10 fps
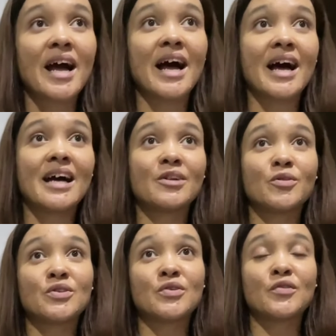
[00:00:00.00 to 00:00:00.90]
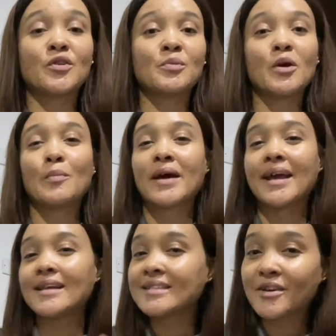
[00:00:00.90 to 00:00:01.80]
And also follow me on
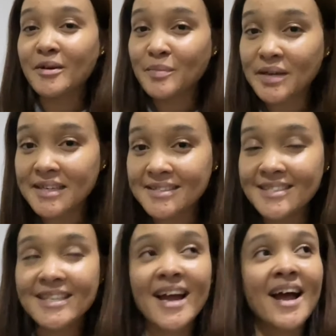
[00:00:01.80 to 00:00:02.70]
my Instagram page.